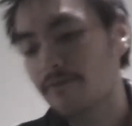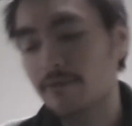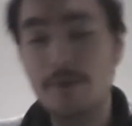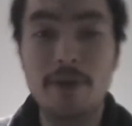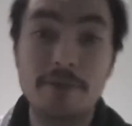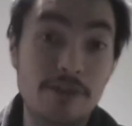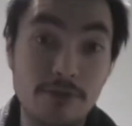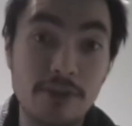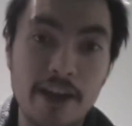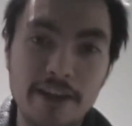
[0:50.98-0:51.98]
Maybe I'm just
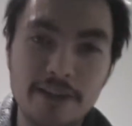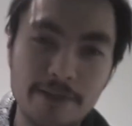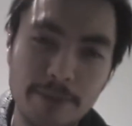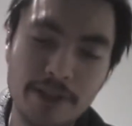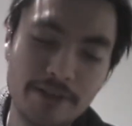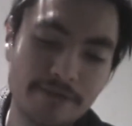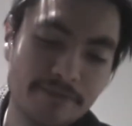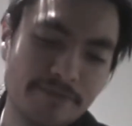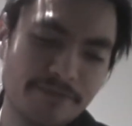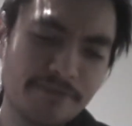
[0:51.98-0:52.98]
too tired, but
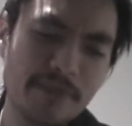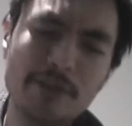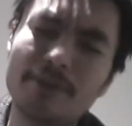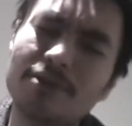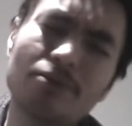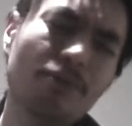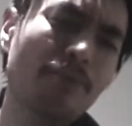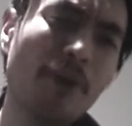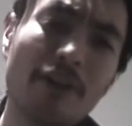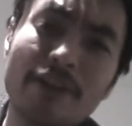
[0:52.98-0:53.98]
it was so
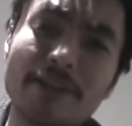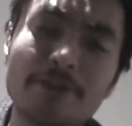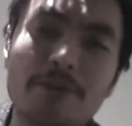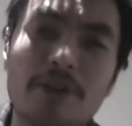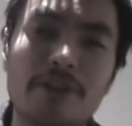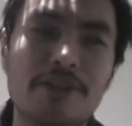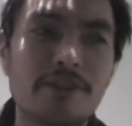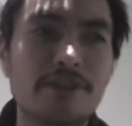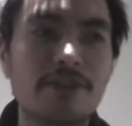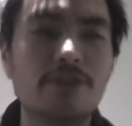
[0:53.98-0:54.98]
boring to watch.
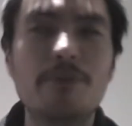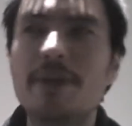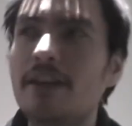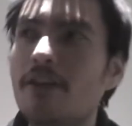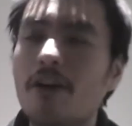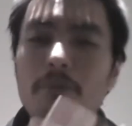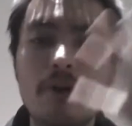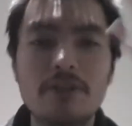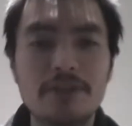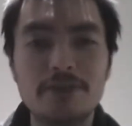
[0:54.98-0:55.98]
So many long
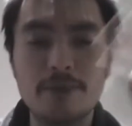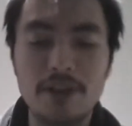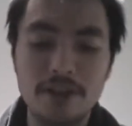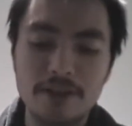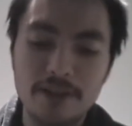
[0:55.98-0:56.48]
balls as well.